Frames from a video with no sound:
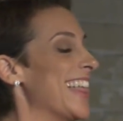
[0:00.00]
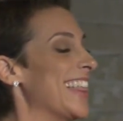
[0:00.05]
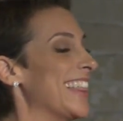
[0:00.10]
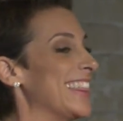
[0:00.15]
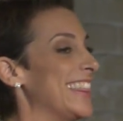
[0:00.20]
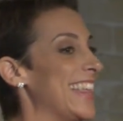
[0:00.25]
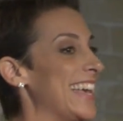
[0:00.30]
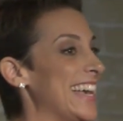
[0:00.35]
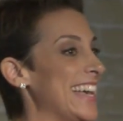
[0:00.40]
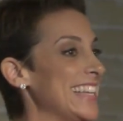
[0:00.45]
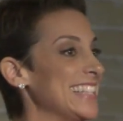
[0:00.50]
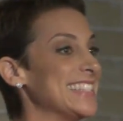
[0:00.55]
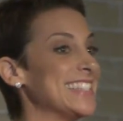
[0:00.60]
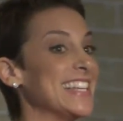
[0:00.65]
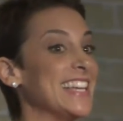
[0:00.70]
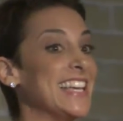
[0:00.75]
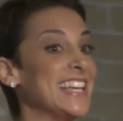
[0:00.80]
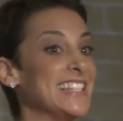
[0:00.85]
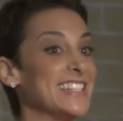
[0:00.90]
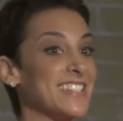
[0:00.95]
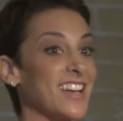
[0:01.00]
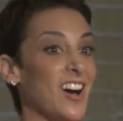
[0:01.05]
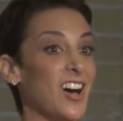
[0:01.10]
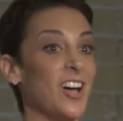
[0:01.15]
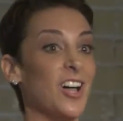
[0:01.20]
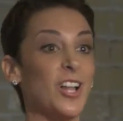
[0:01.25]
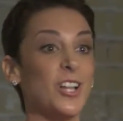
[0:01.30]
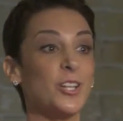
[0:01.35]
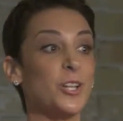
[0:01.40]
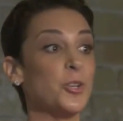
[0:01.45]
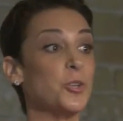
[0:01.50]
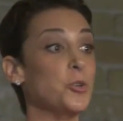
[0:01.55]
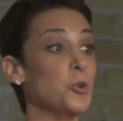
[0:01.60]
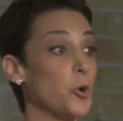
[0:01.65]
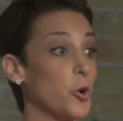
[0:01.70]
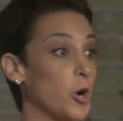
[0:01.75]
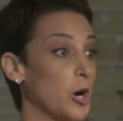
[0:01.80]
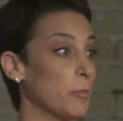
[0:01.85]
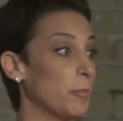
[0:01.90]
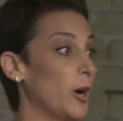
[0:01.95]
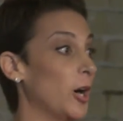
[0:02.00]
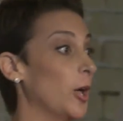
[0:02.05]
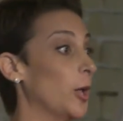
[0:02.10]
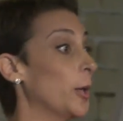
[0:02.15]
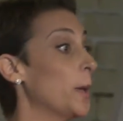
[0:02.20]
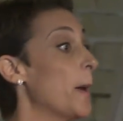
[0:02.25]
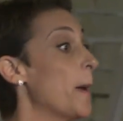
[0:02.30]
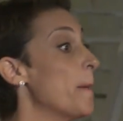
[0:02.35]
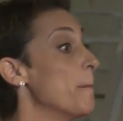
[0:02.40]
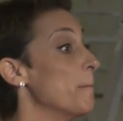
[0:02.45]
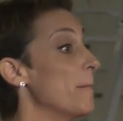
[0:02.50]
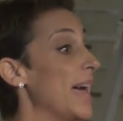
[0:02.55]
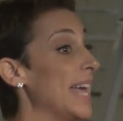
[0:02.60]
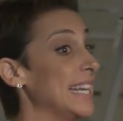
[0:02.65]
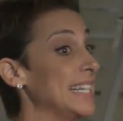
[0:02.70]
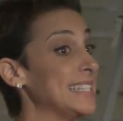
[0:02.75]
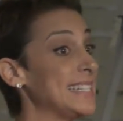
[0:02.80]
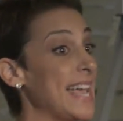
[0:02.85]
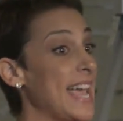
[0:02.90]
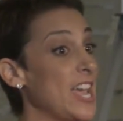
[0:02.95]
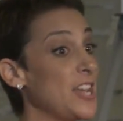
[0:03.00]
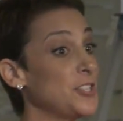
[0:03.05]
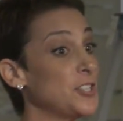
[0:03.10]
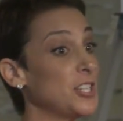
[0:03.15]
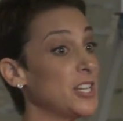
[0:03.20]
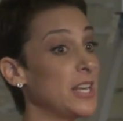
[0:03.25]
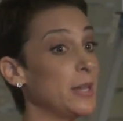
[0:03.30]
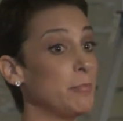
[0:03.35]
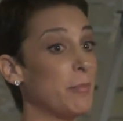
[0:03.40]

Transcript: This is all normal. Meditation and